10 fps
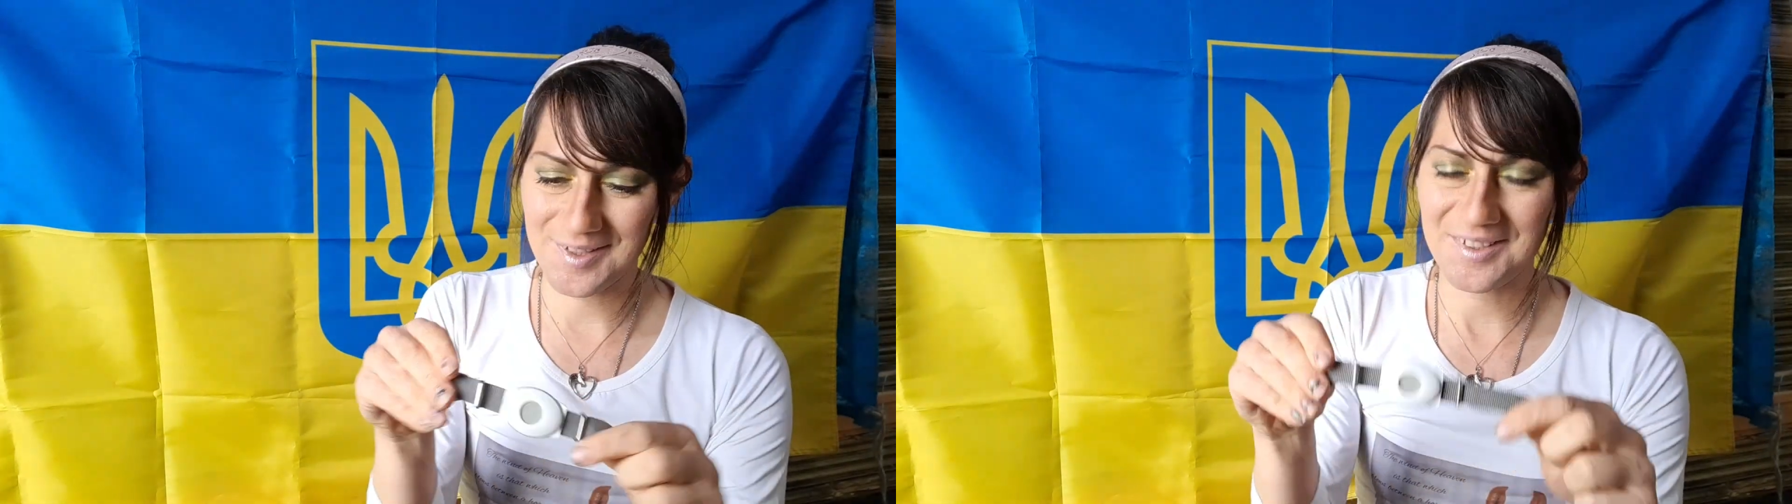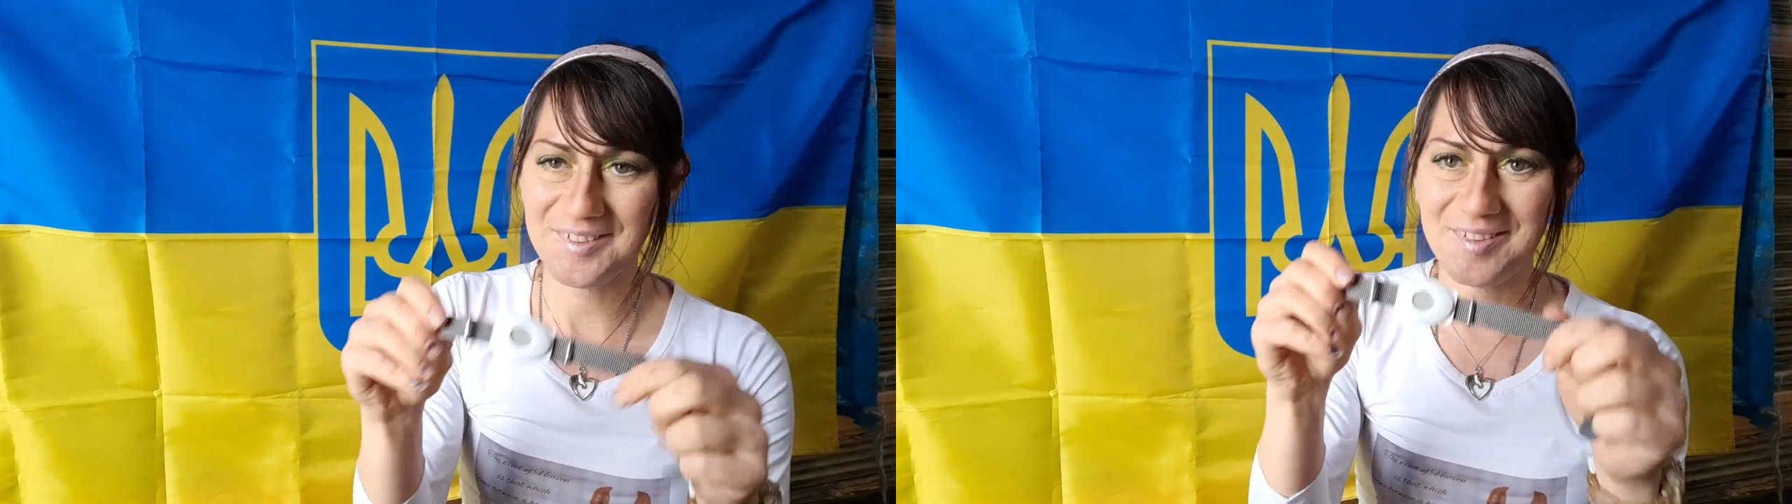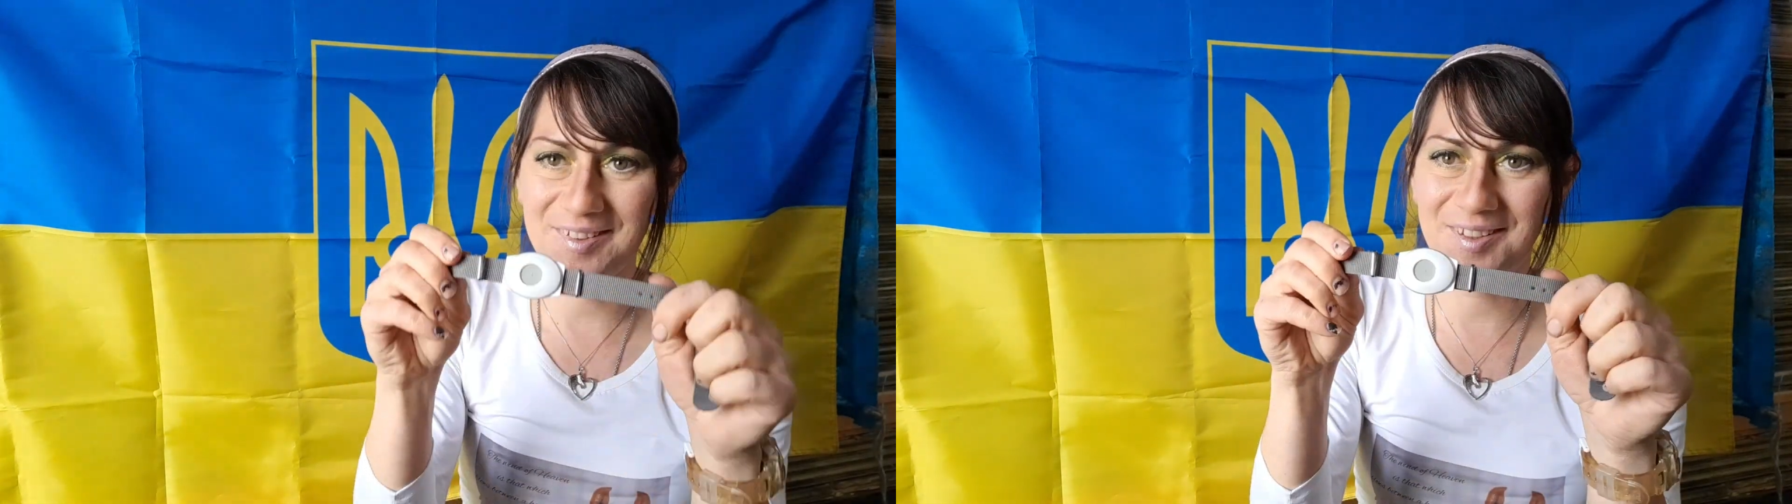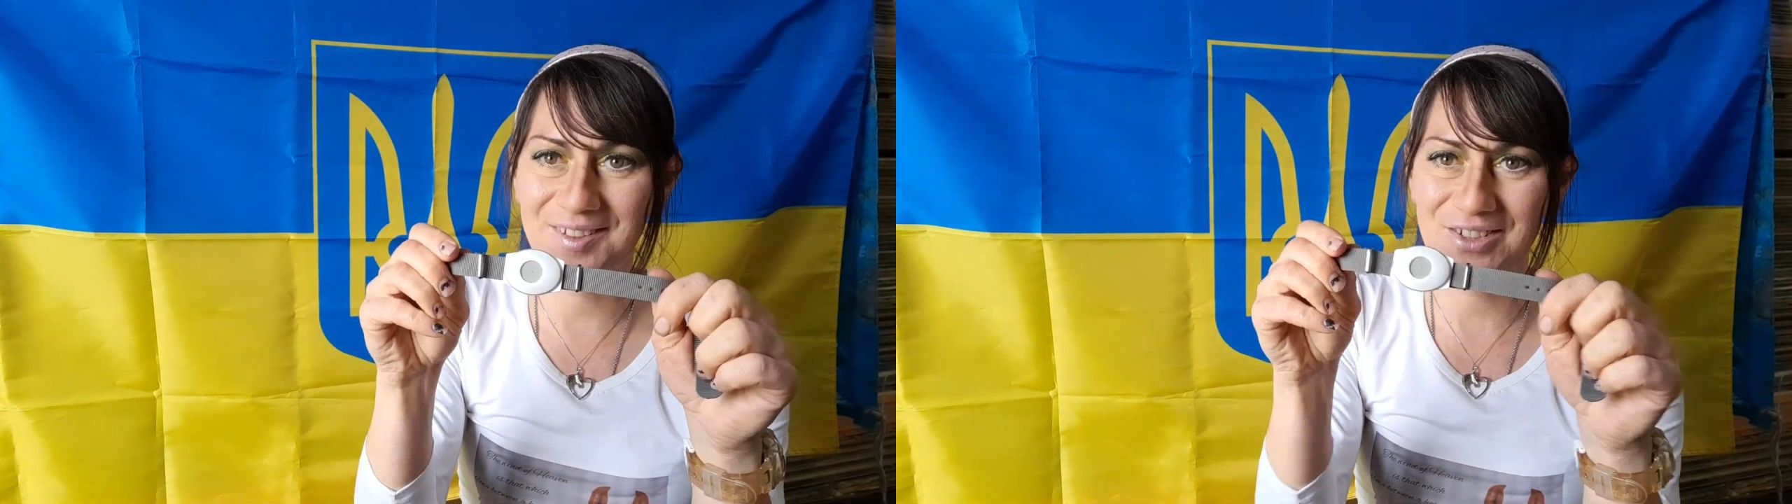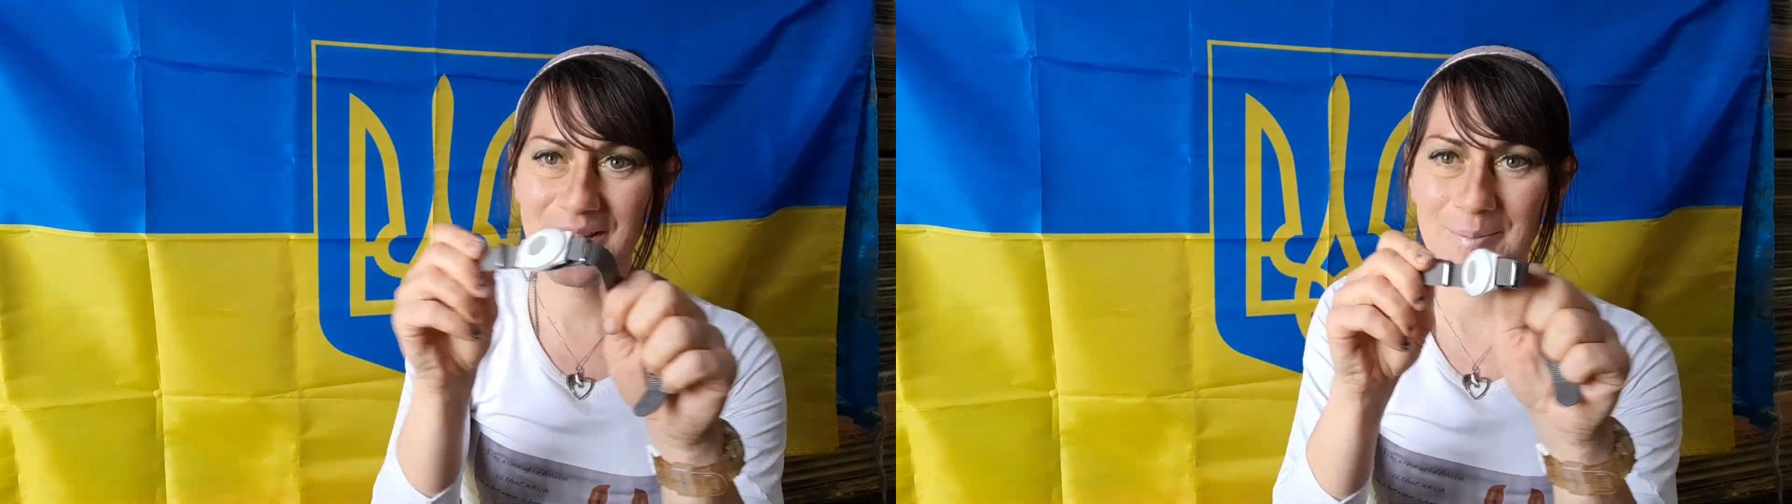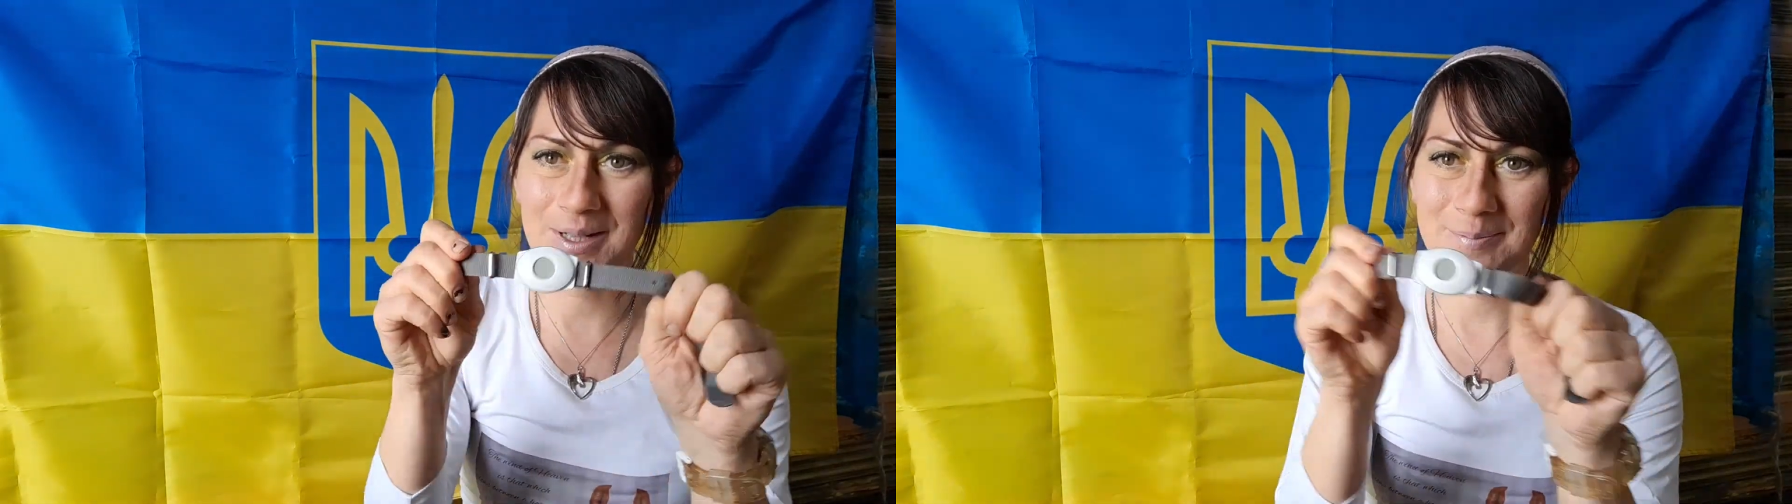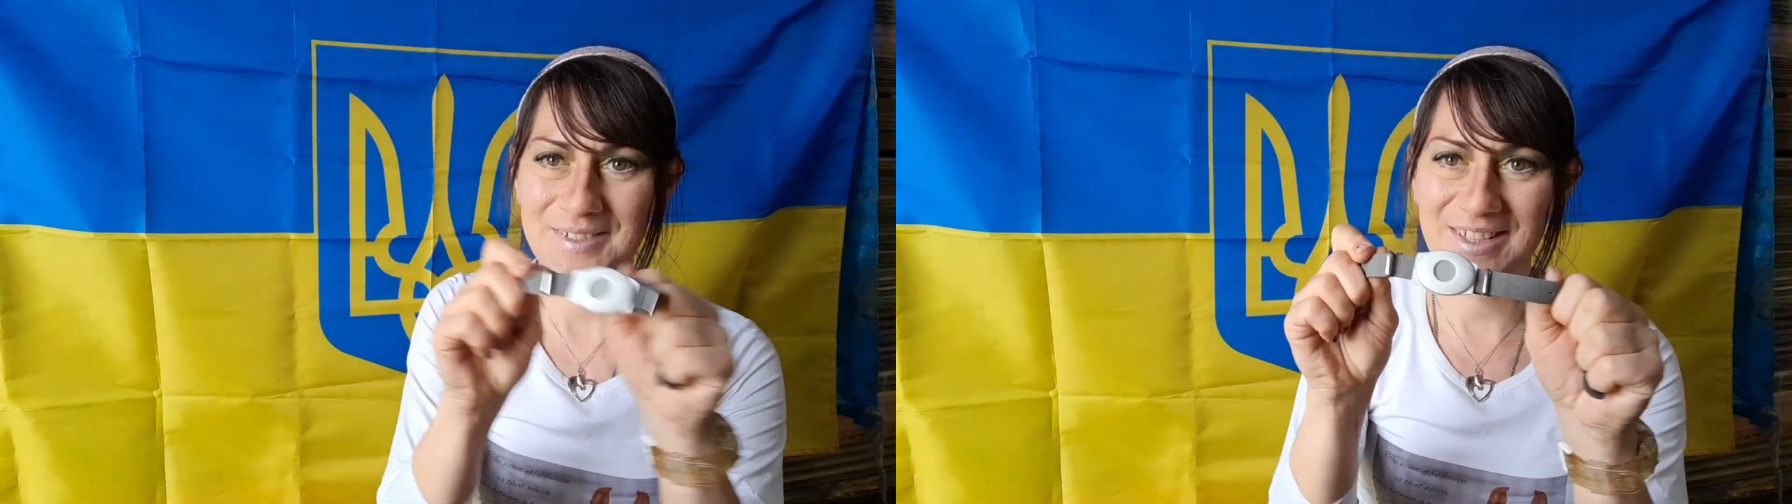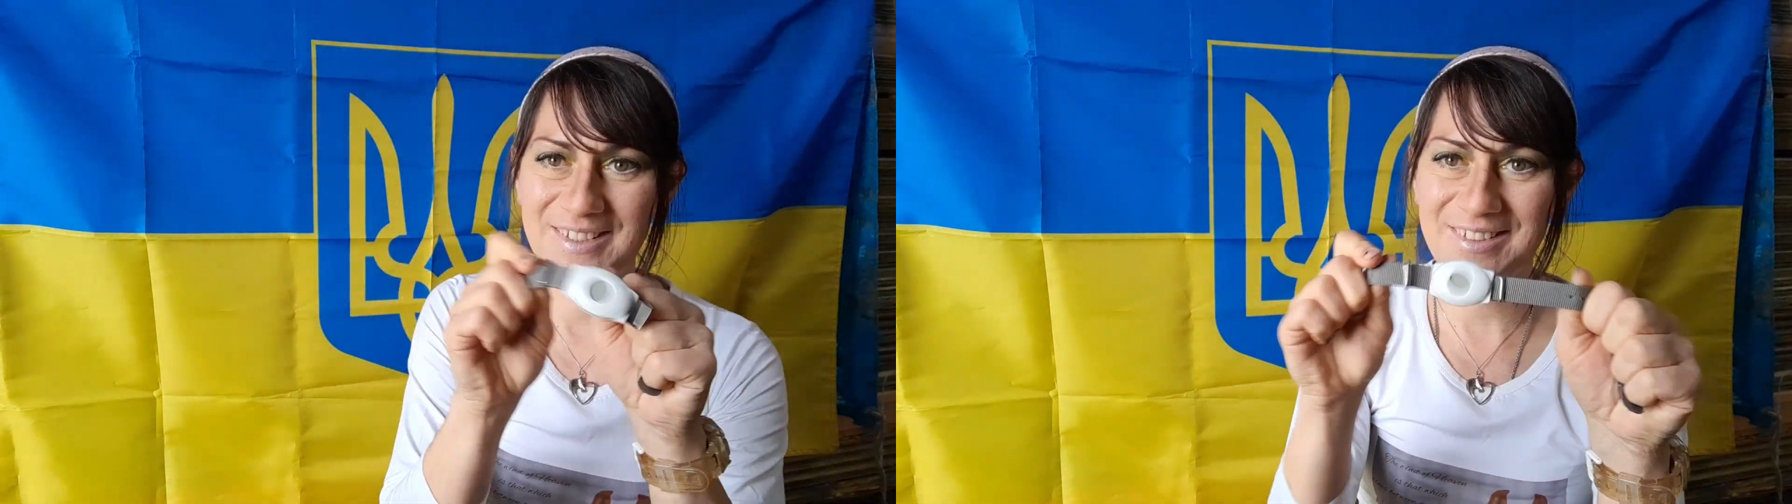that is the strap
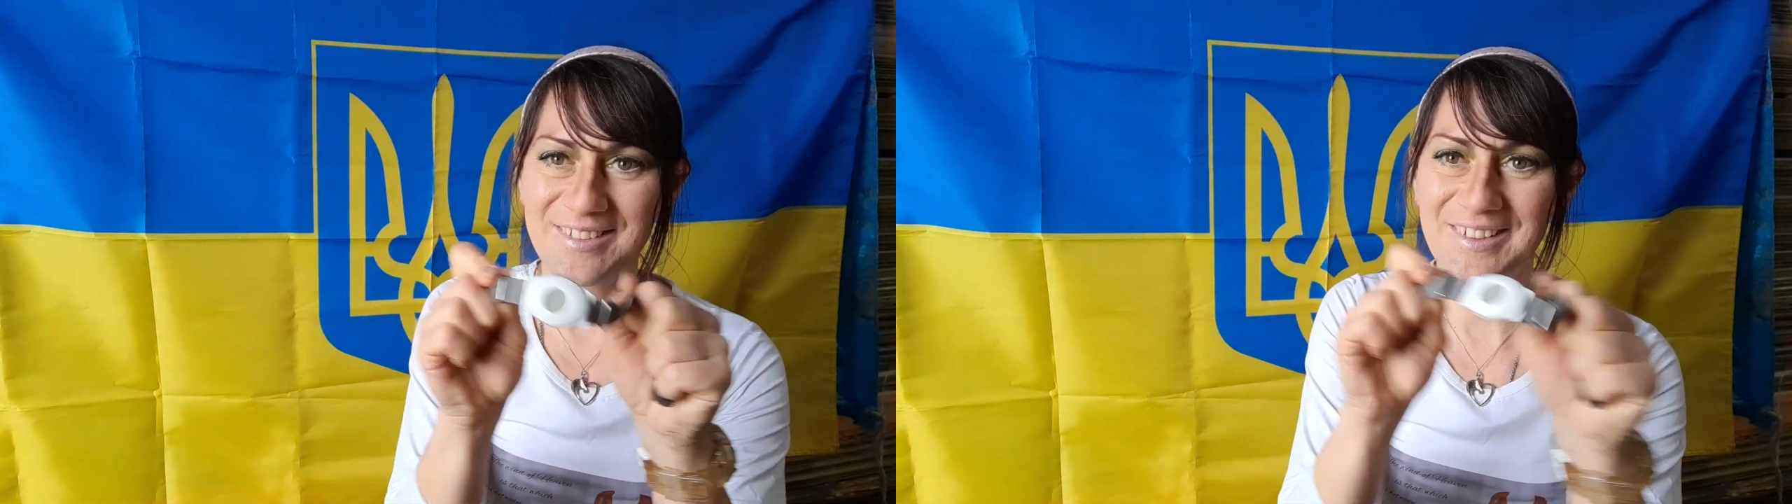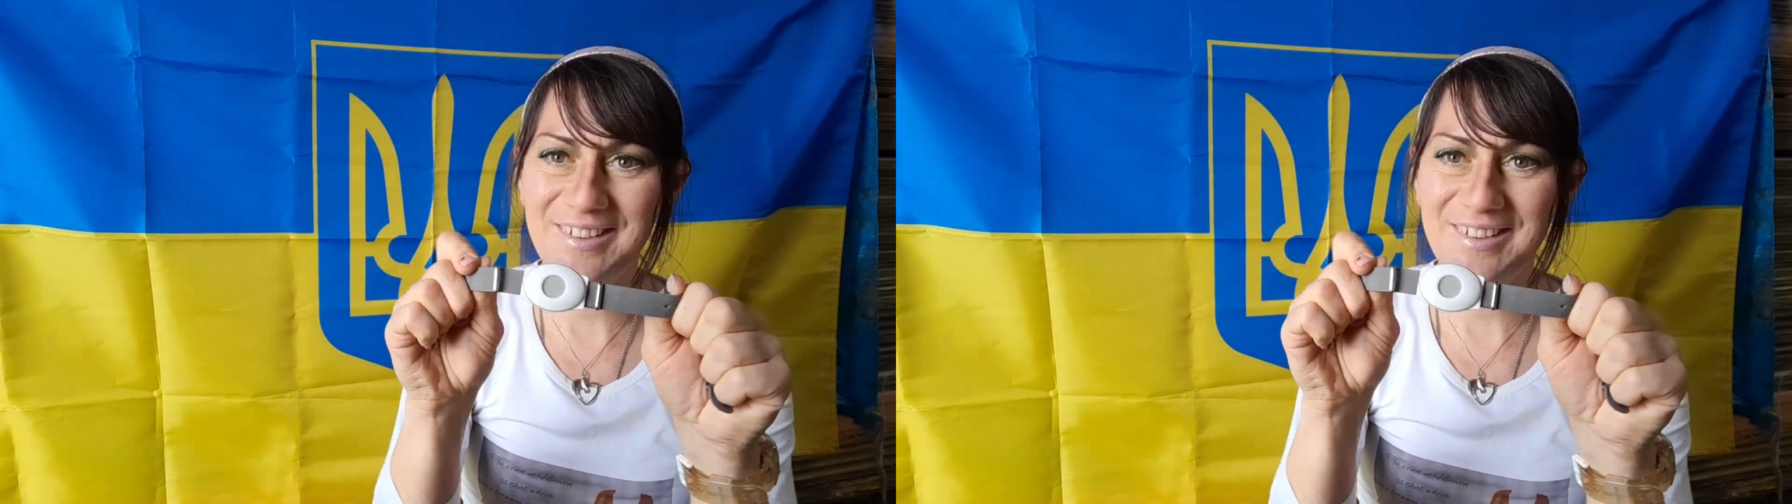updated.